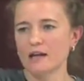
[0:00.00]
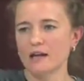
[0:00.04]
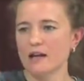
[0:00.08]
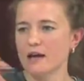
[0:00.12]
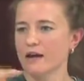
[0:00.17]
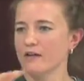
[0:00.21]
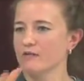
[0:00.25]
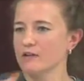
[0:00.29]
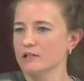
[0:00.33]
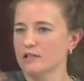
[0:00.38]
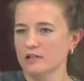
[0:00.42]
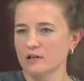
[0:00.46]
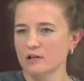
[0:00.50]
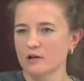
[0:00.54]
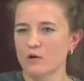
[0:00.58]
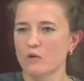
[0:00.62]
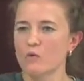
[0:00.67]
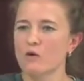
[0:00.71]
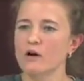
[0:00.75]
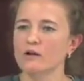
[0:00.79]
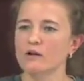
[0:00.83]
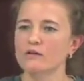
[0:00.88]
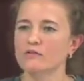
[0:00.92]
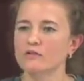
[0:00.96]
And every single
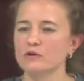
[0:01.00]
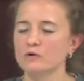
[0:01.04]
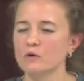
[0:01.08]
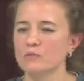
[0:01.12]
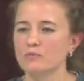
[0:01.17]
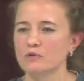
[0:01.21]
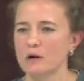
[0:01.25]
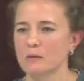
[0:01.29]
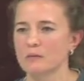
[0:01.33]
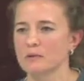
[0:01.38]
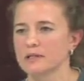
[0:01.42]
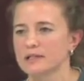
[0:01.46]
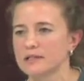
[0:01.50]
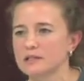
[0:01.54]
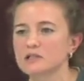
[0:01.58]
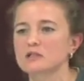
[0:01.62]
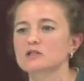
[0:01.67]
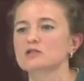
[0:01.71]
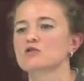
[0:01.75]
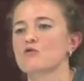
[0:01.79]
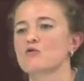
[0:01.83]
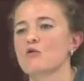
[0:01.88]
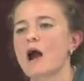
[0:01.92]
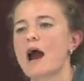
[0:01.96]
one of you would probably
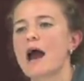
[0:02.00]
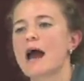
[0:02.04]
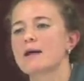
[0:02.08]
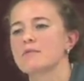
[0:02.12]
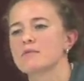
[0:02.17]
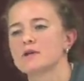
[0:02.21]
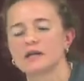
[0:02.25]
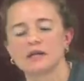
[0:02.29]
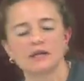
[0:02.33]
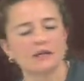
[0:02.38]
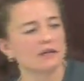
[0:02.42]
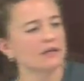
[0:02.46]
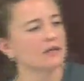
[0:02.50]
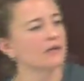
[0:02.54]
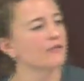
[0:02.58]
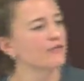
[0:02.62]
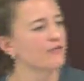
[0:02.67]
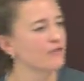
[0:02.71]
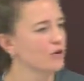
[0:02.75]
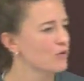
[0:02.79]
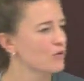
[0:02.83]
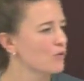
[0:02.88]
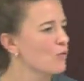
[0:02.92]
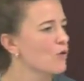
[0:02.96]
describe it in a
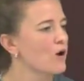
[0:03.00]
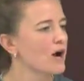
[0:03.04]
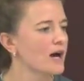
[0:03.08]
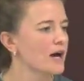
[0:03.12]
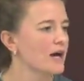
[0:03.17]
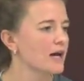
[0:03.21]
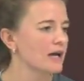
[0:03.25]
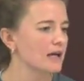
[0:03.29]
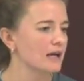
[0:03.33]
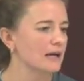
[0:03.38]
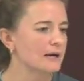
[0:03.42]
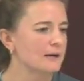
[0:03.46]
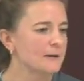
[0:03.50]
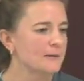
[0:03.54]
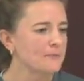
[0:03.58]
different way.